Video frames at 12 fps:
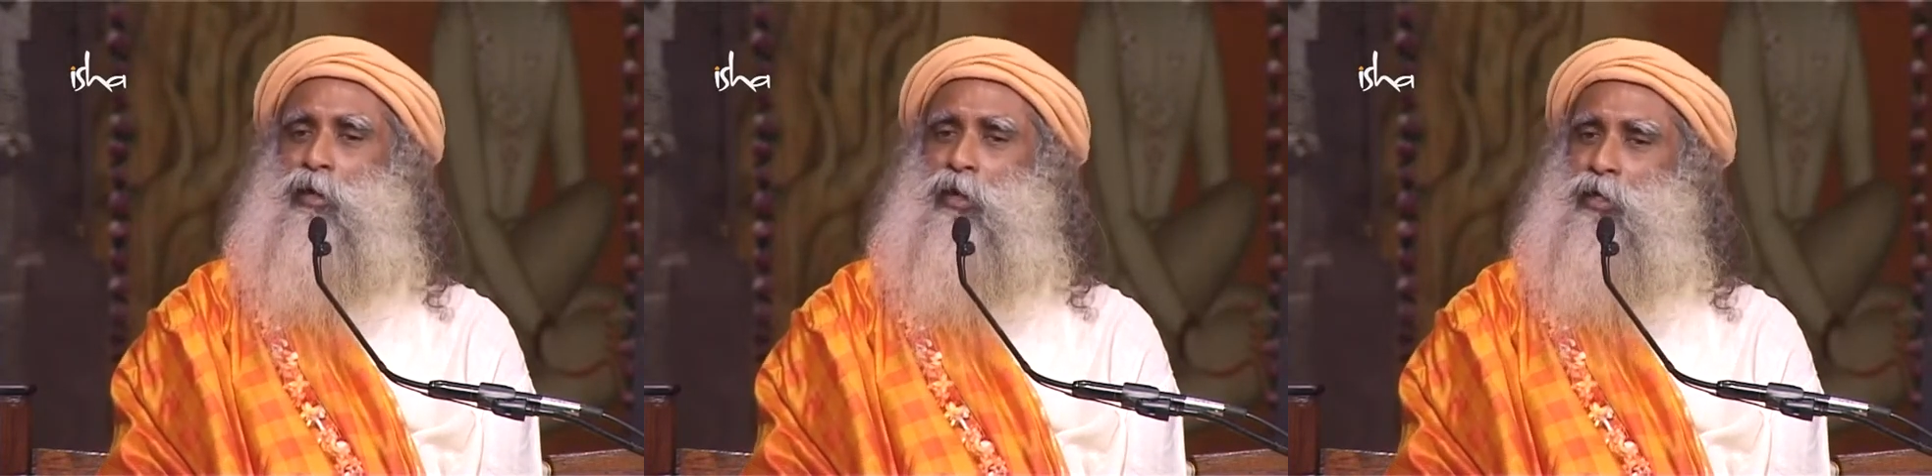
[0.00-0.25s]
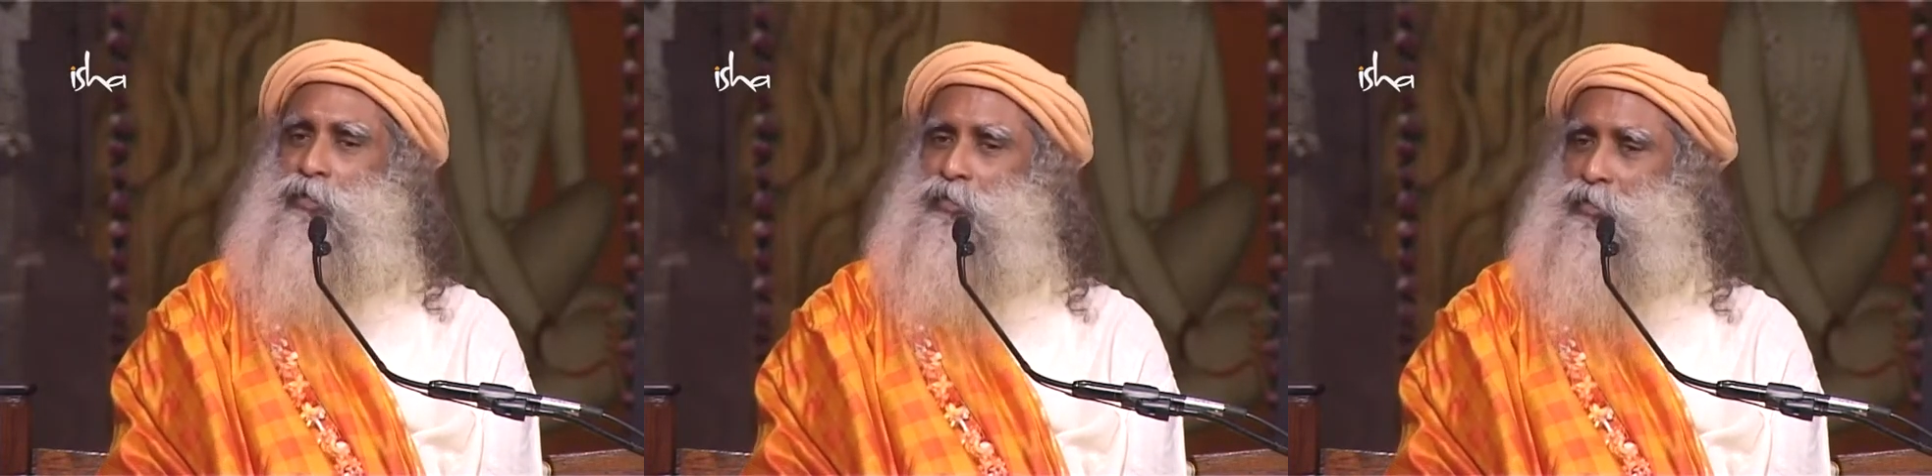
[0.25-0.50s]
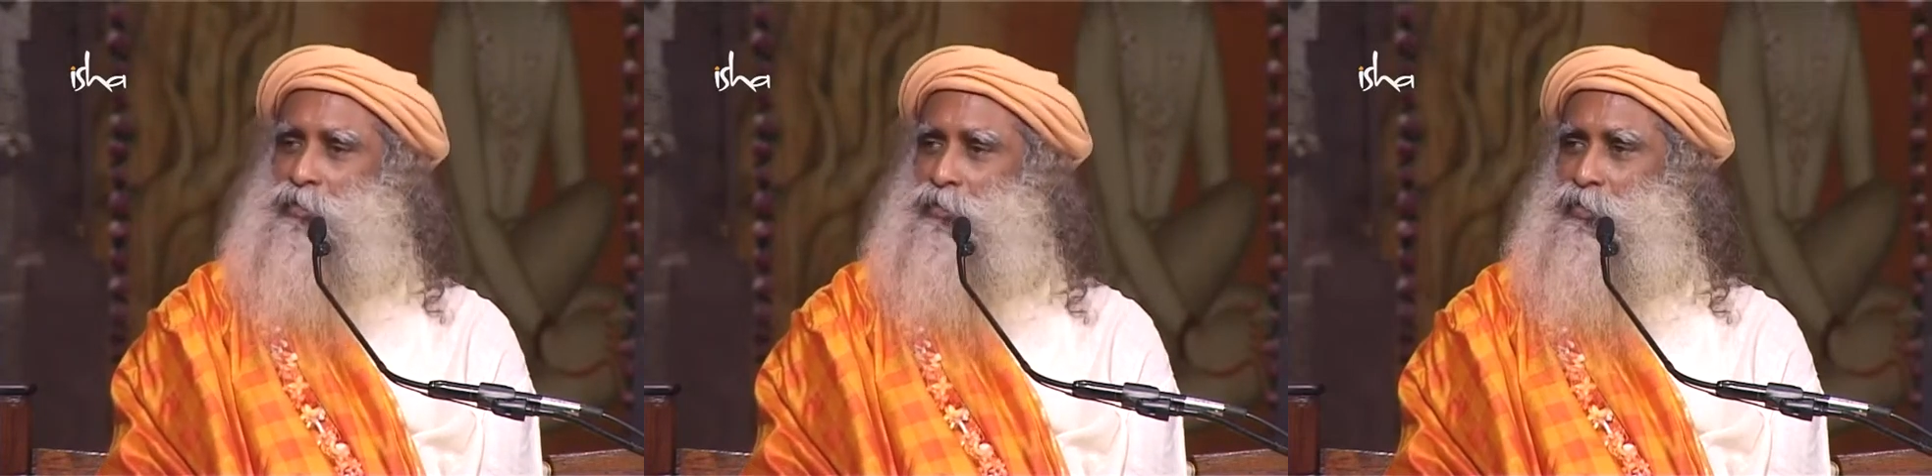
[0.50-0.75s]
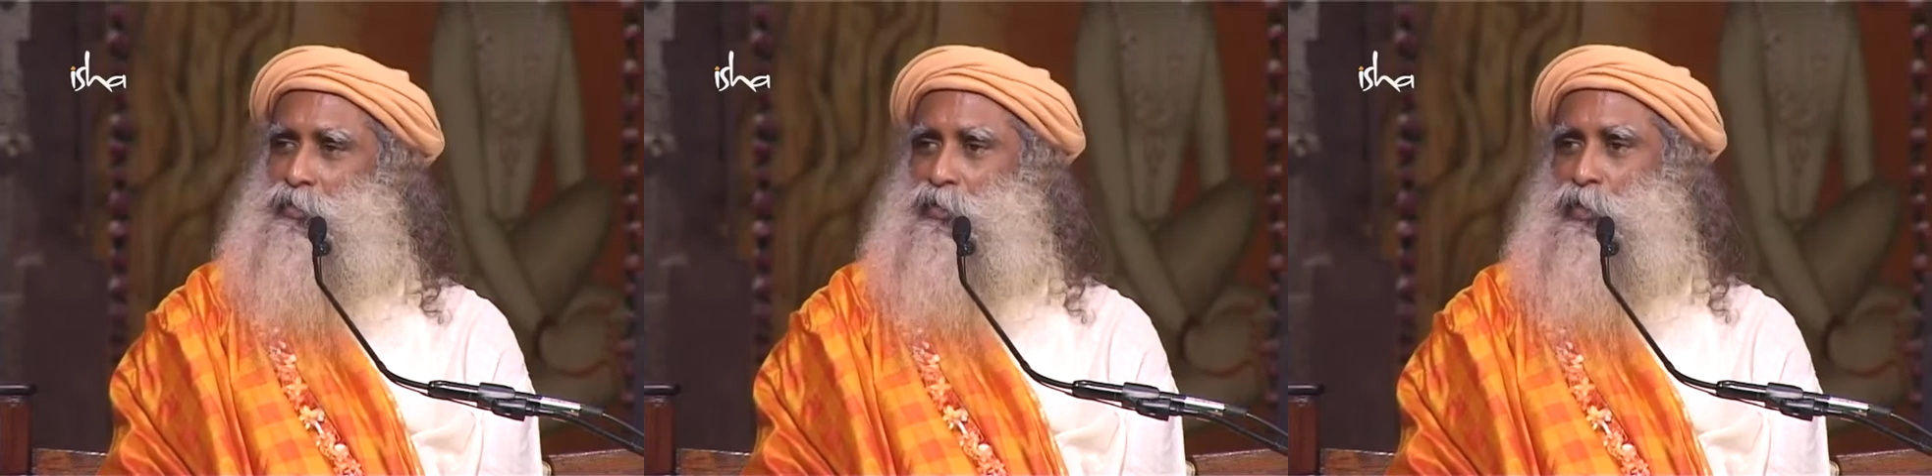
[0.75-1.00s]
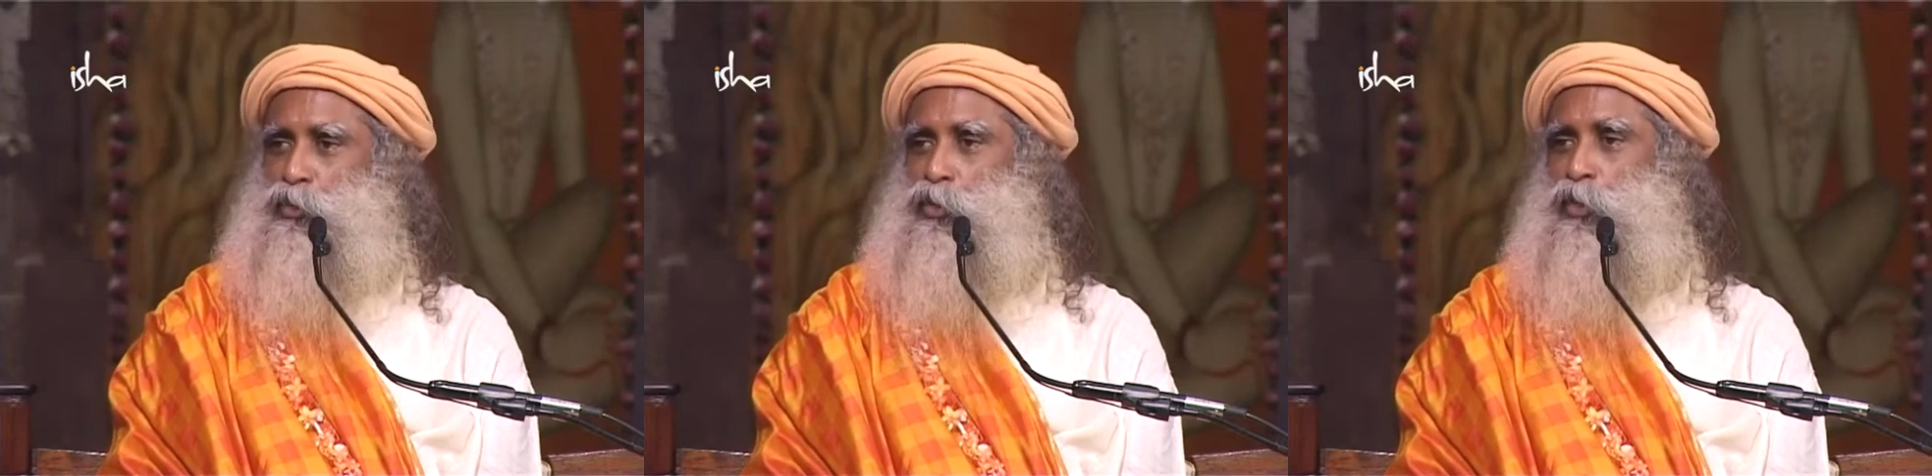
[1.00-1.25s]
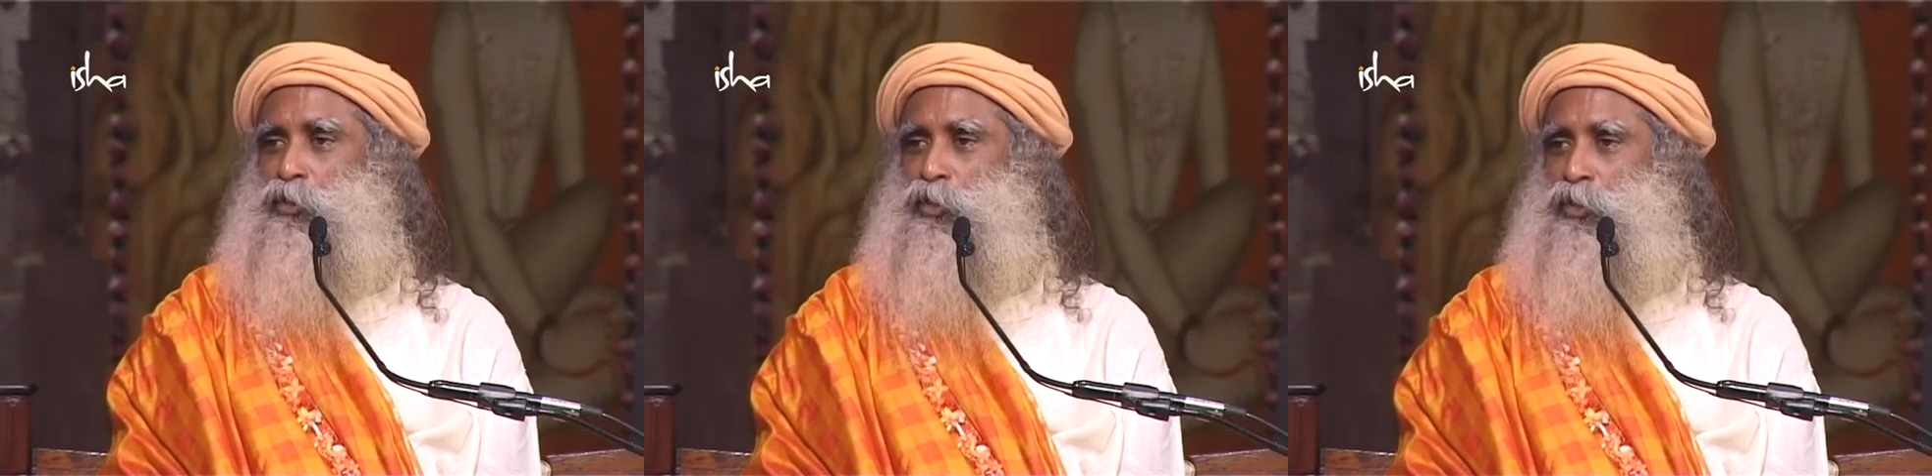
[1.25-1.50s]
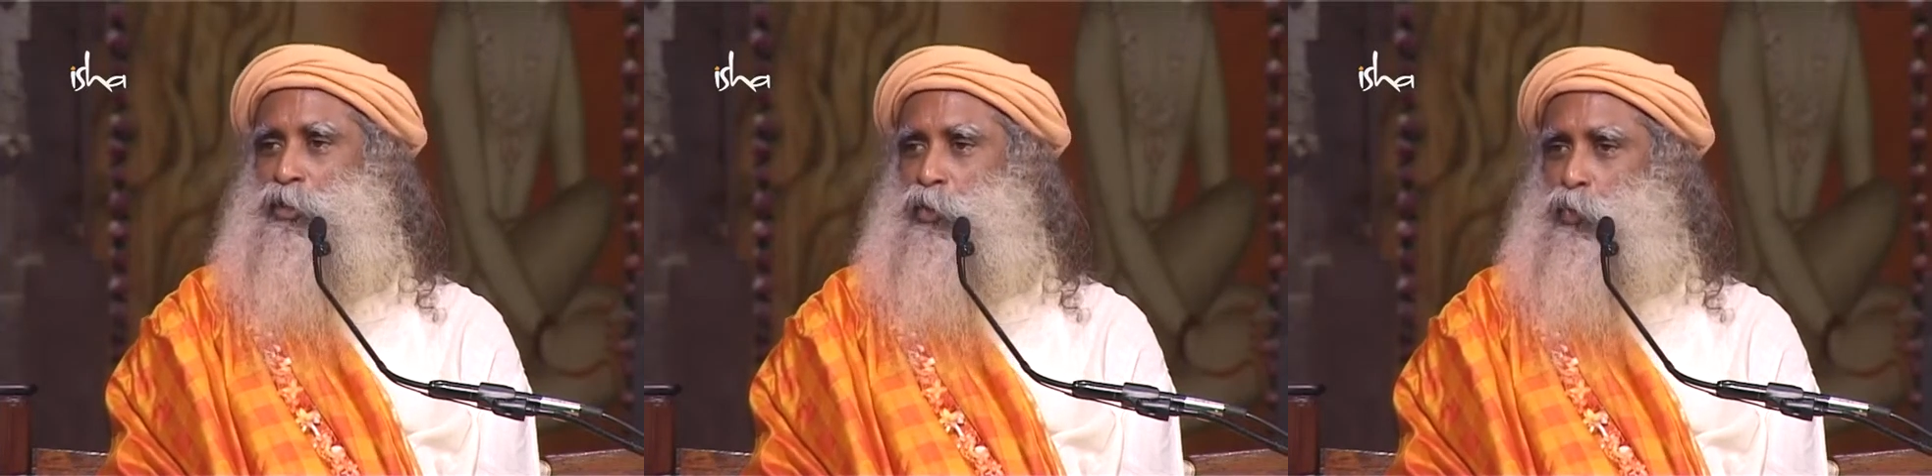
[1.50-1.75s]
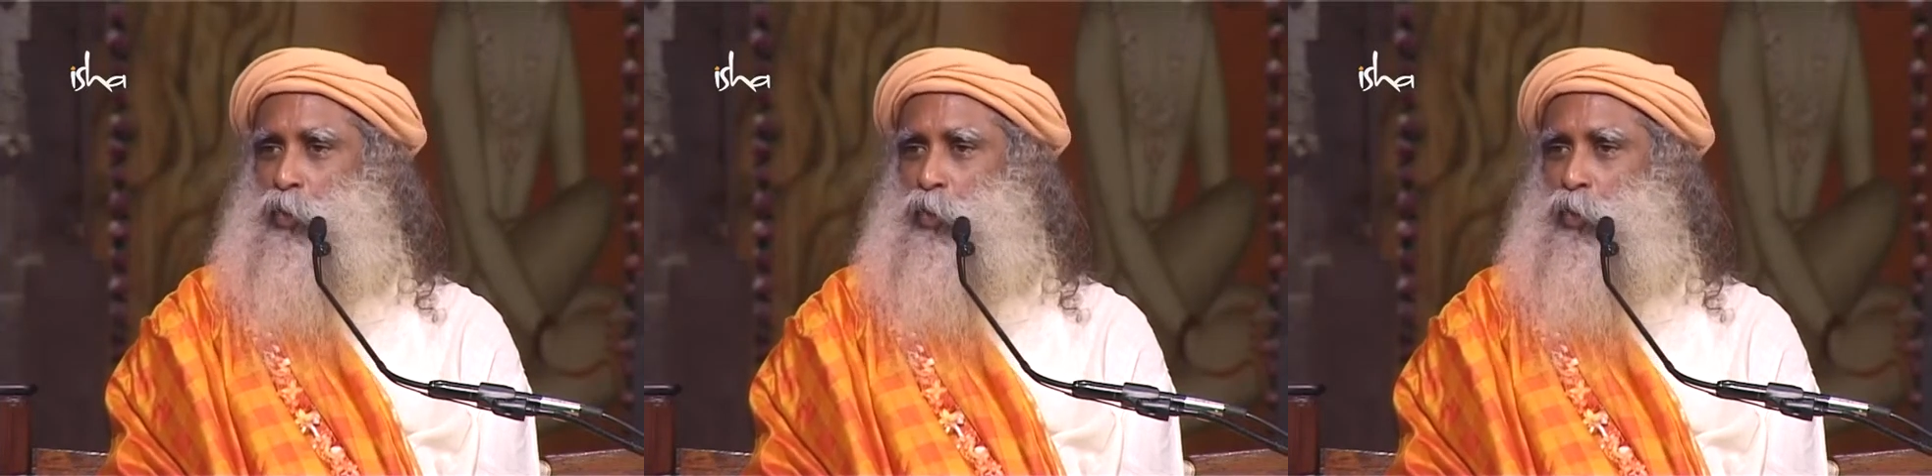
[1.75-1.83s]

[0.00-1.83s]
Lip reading: Others did not consciously